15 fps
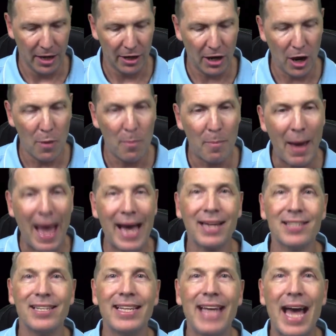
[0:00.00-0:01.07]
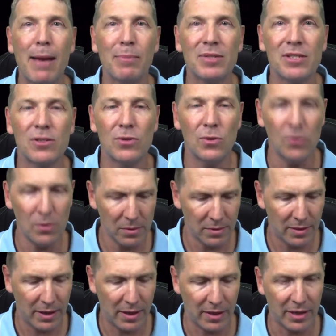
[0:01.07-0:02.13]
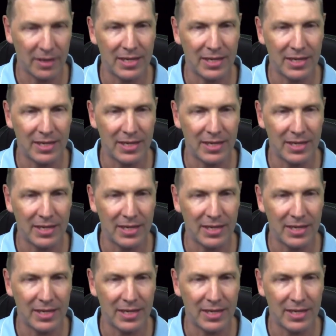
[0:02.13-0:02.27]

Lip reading: go back to the App Store. I'm going to